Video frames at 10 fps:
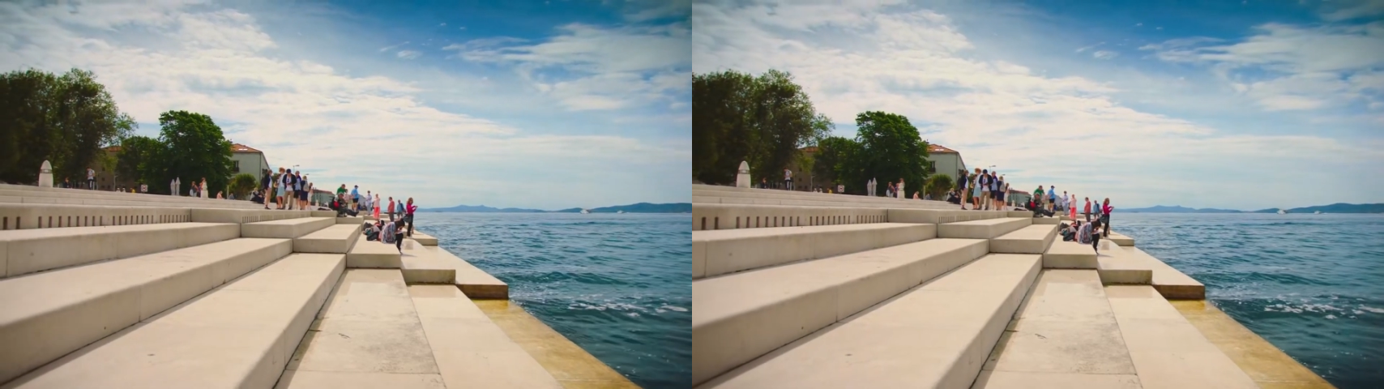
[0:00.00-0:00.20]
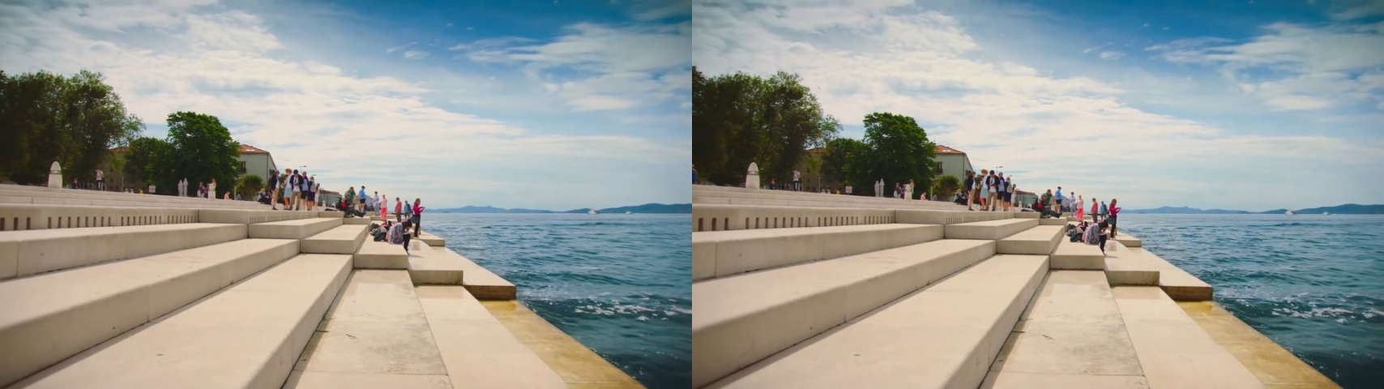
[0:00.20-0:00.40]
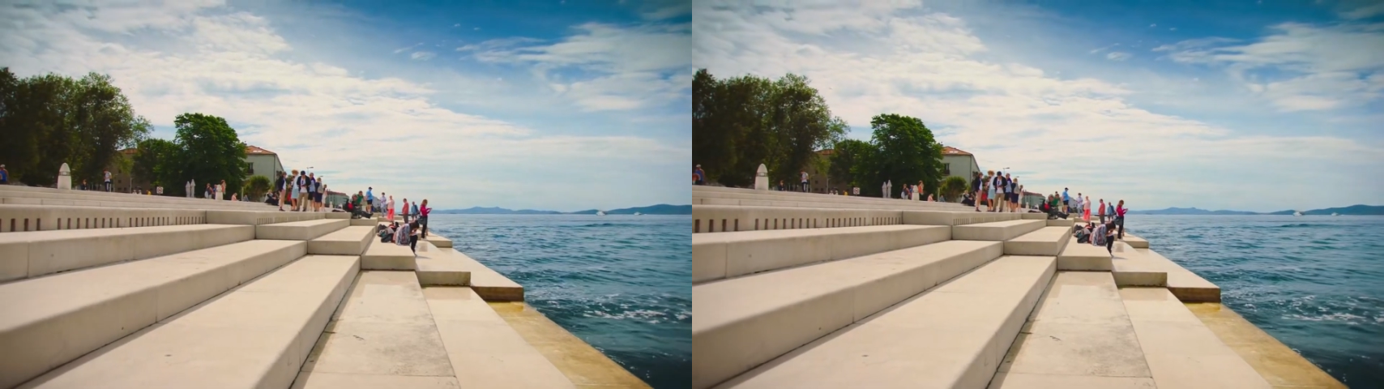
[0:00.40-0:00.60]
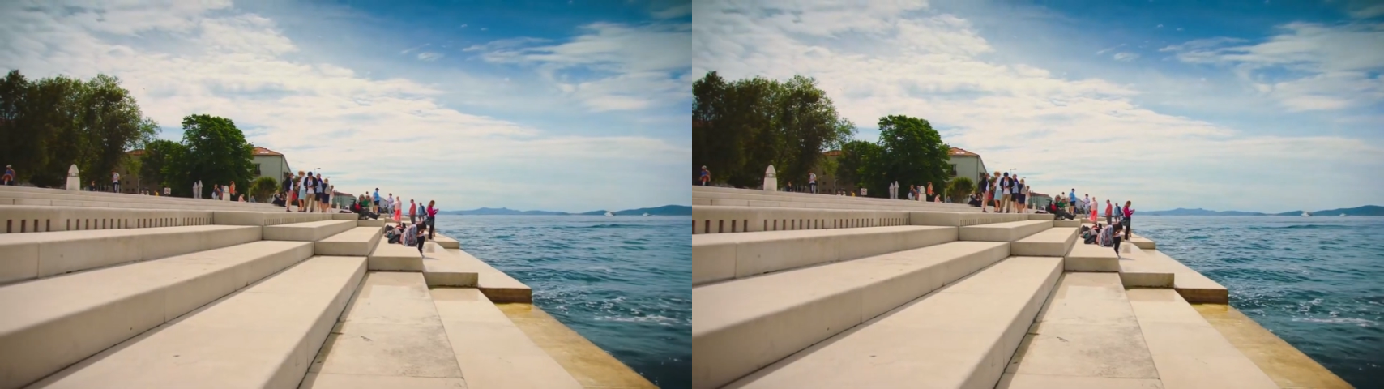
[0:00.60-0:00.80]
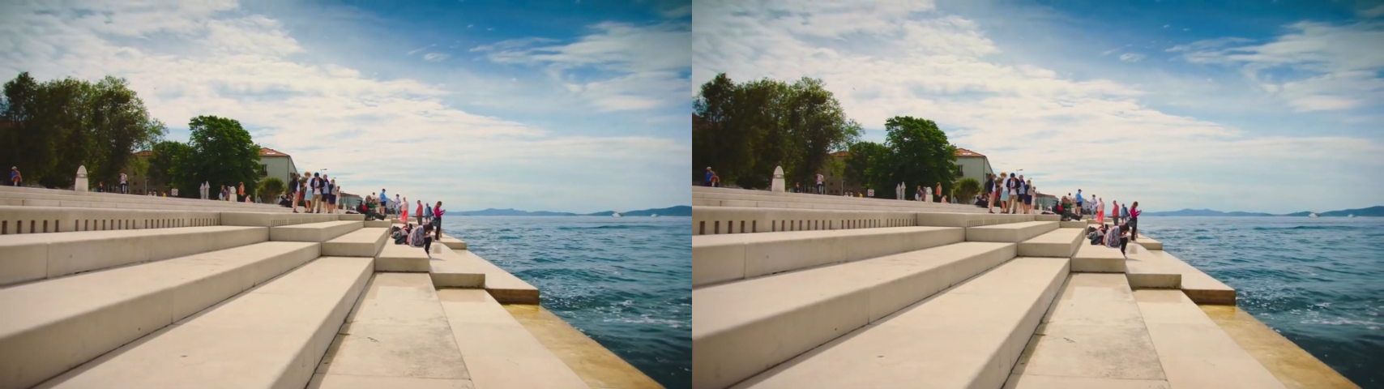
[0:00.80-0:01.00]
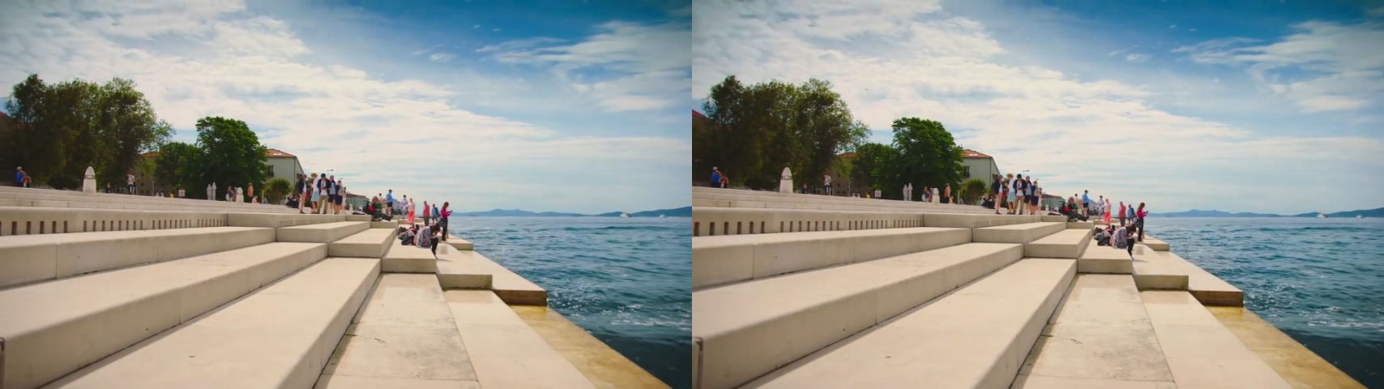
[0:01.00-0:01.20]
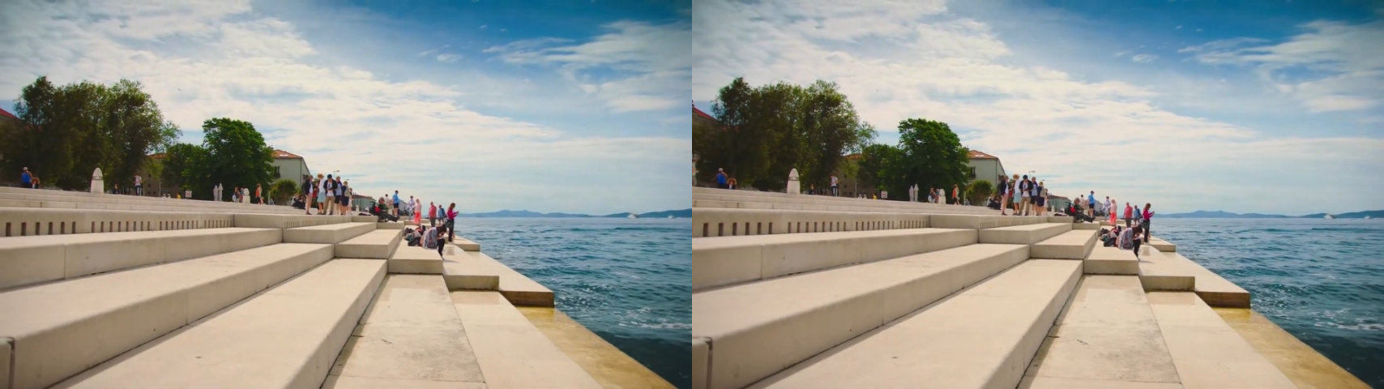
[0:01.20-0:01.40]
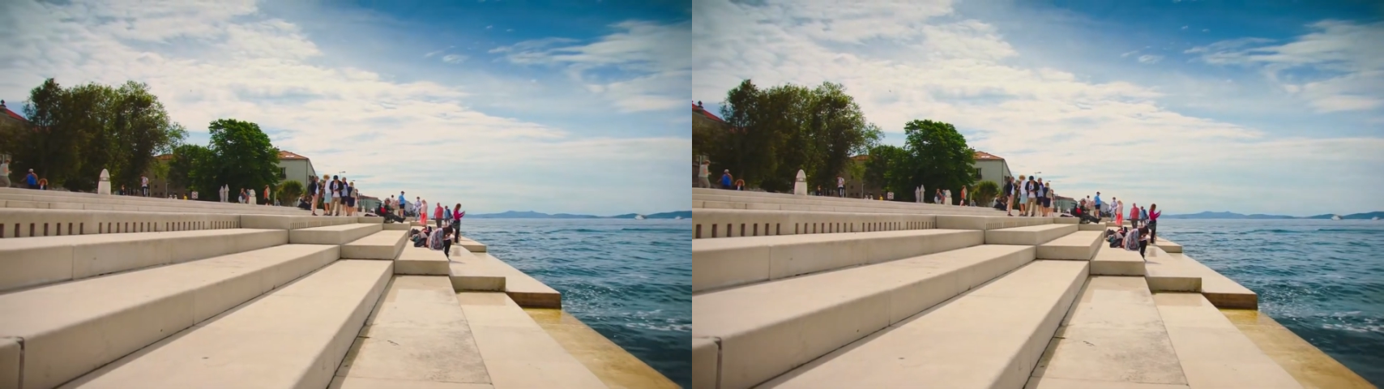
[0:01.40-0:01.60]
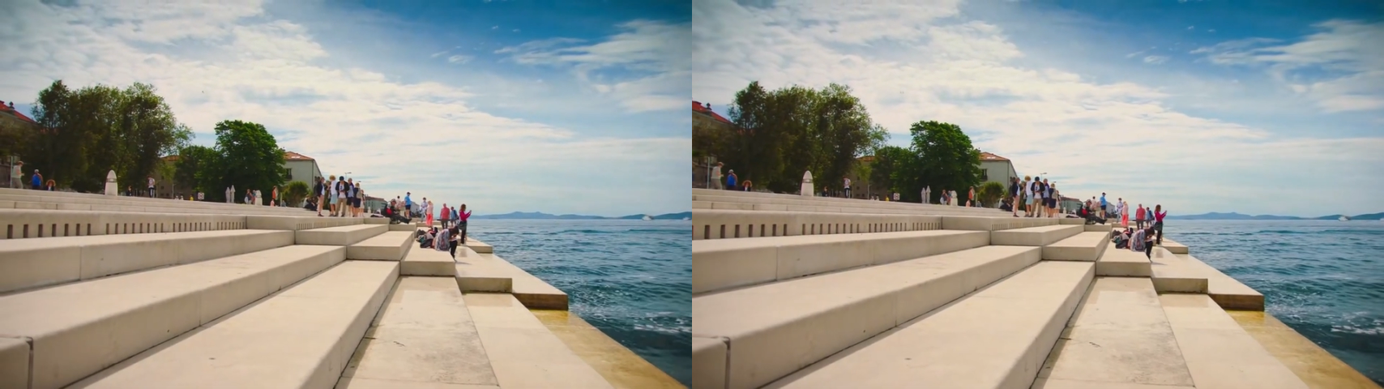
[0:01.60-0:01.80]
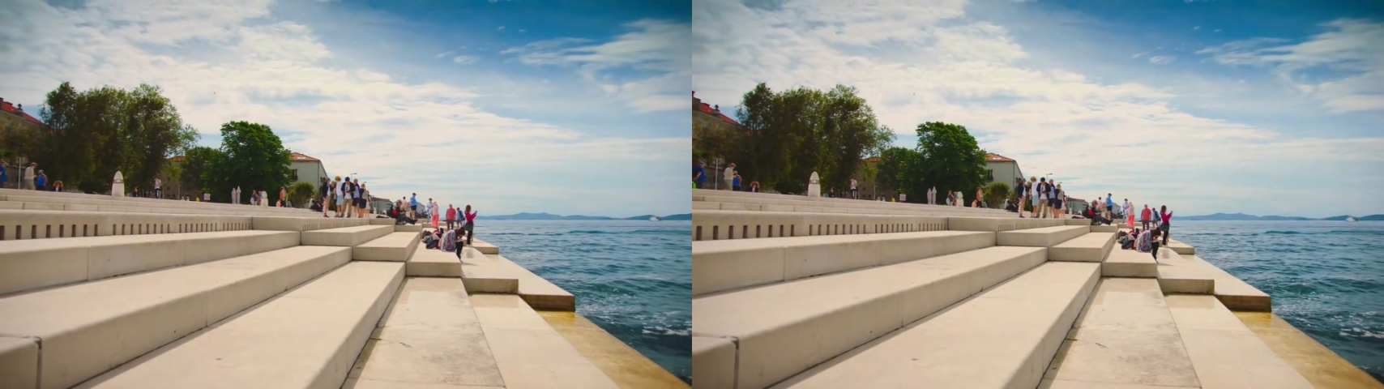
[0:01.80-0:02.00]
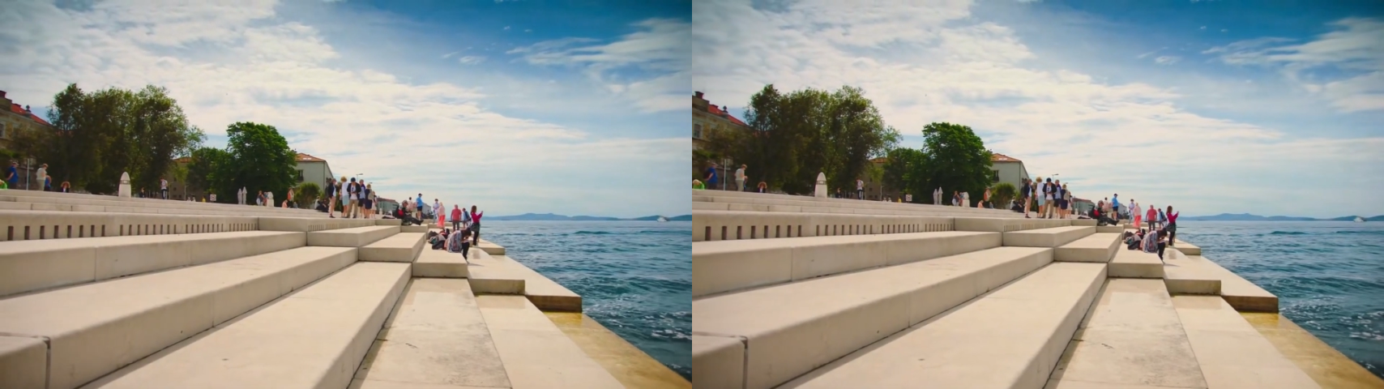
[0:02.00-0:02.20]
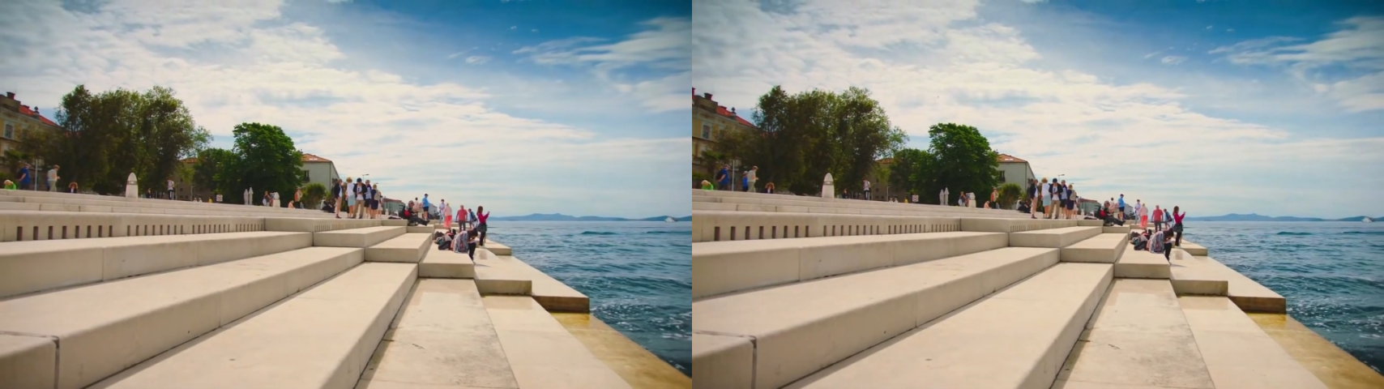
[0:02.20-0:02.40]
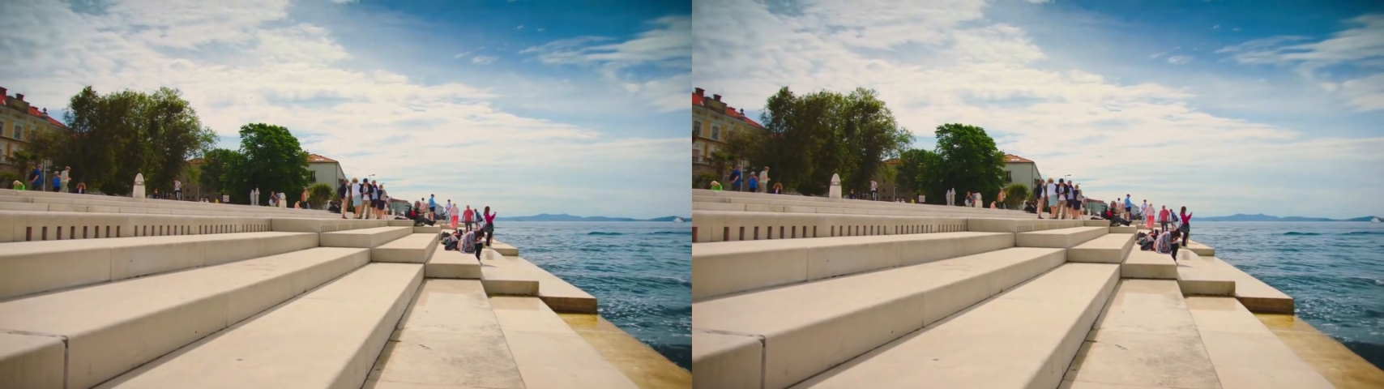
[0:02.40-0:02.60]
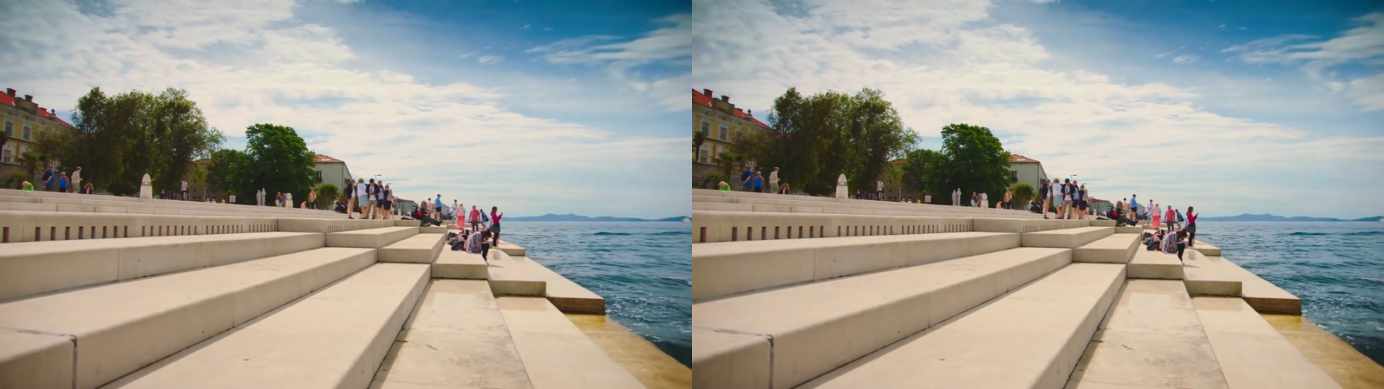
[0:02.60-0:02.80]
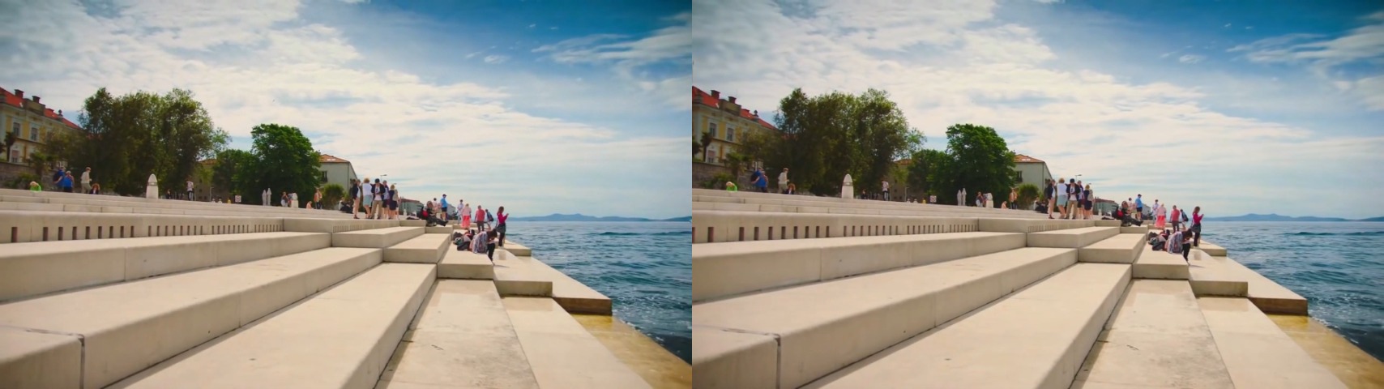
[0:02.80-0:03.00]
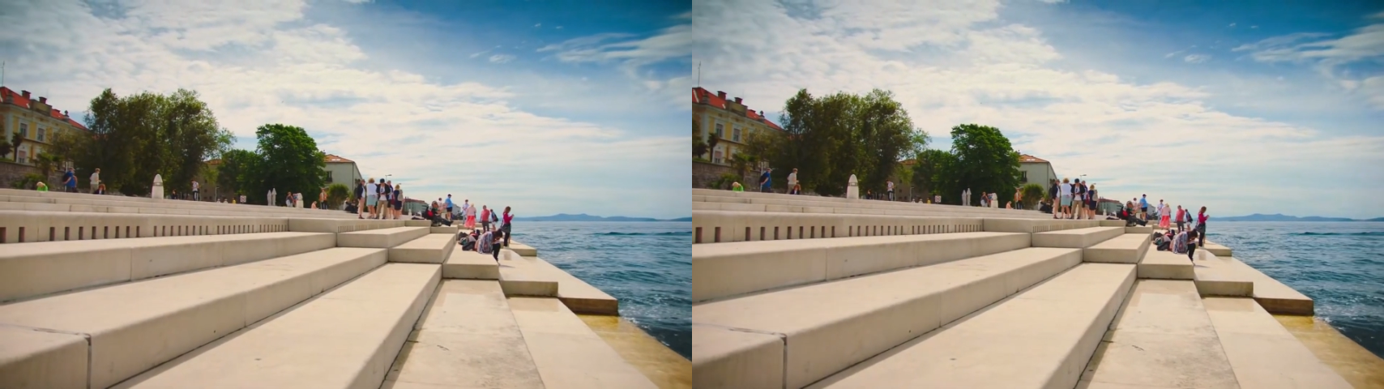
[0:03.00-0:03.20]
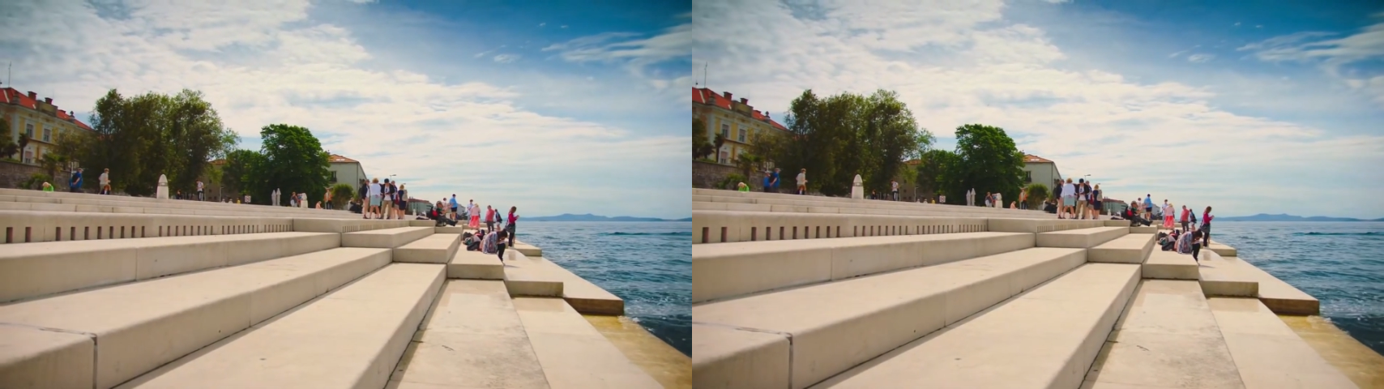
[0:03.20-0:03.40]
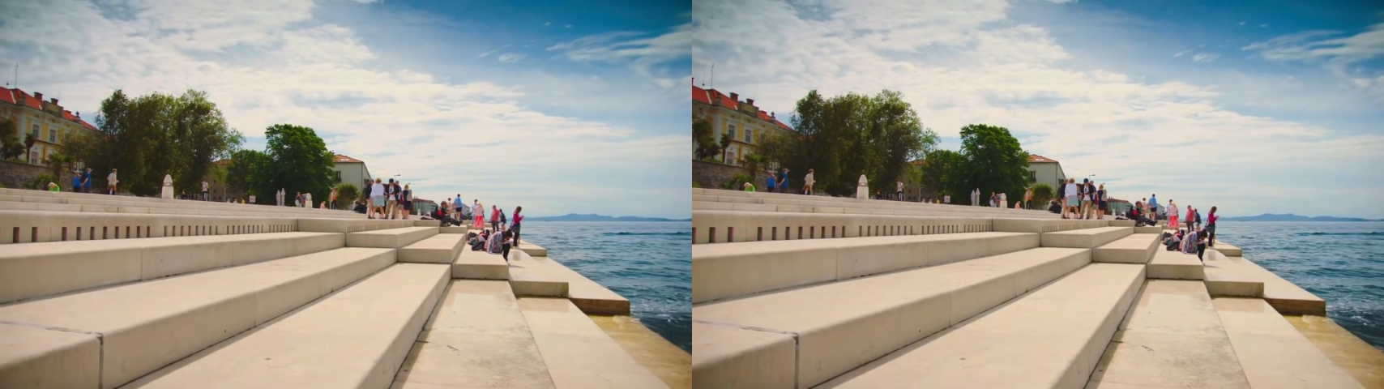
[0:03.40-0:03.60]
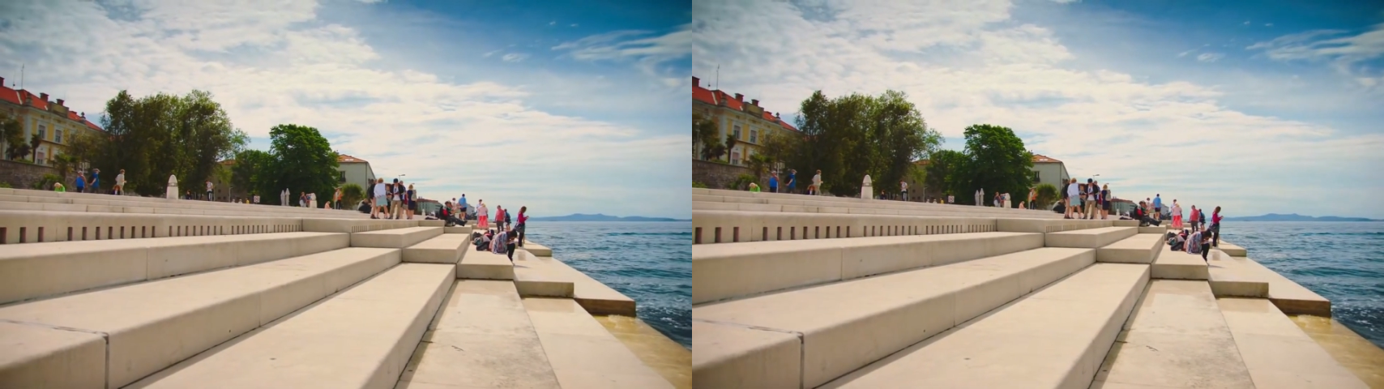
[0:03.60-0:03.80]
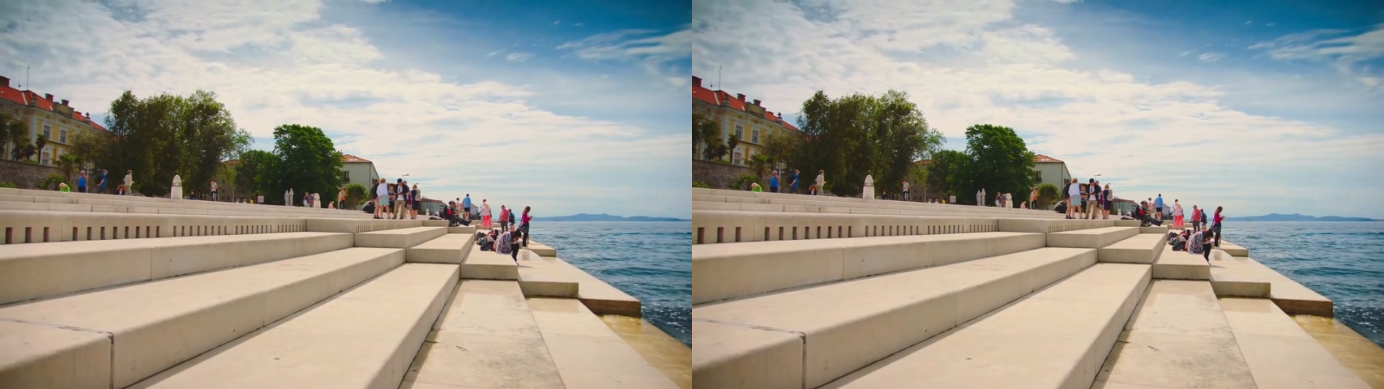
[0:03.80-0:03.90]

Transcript: Nobody's mouth can be seen.